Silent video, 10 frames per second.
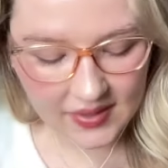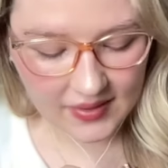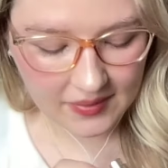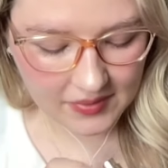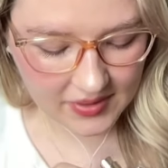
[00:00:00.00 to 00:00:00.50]

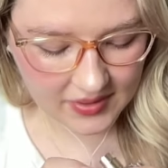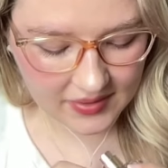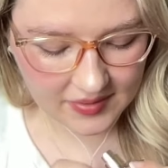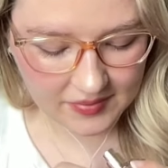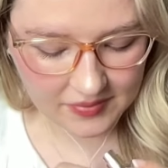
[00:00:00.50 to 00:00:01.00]
that would
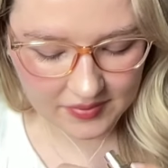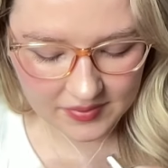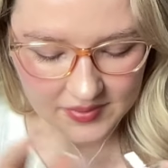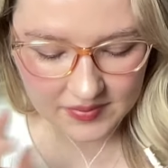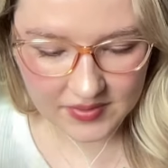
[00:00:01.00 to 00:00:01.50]
kind
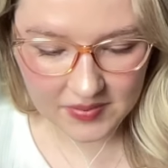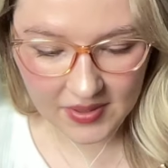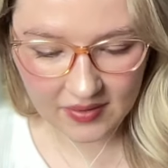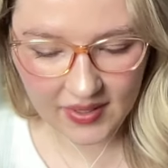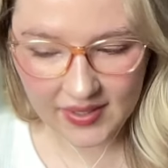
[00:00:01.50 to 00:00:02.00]
of
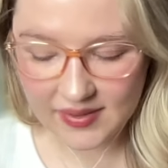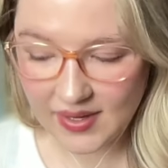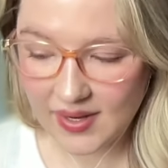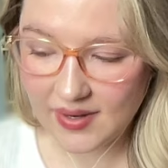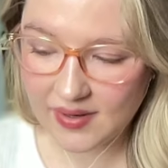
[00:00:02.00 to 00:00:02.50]
smell like
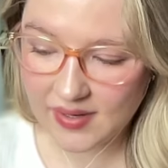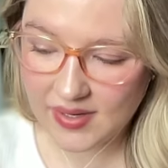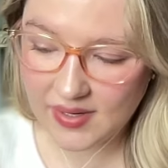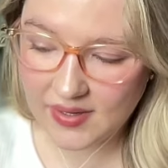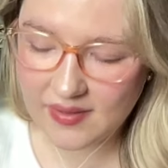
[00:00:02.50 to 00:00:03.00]
that,
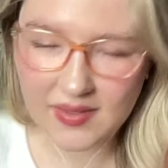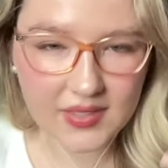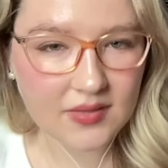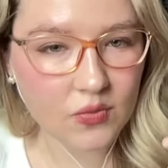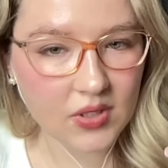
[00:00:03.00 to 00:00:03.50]
and
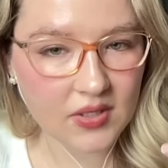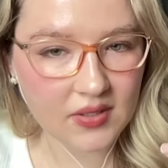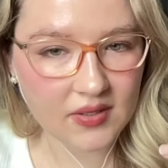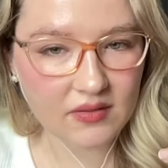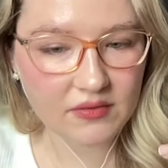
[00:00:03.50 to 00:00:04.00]
this one
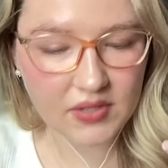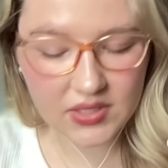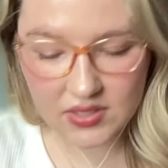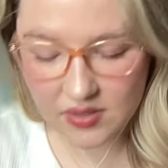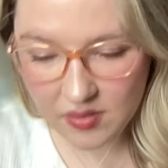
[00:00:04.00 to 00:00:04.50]
kind of
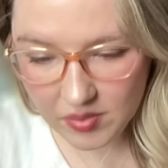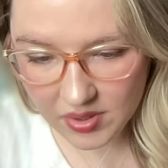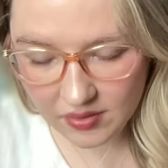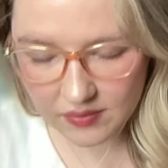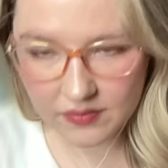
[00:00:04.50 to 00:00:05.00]
fits the
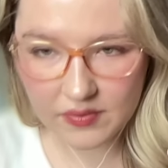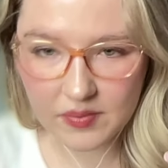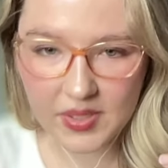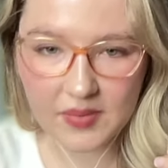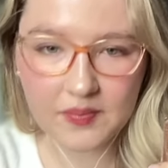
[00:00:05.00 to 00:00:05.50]
bill for
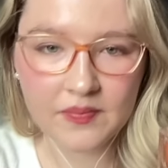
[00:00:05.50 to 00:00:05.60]
me.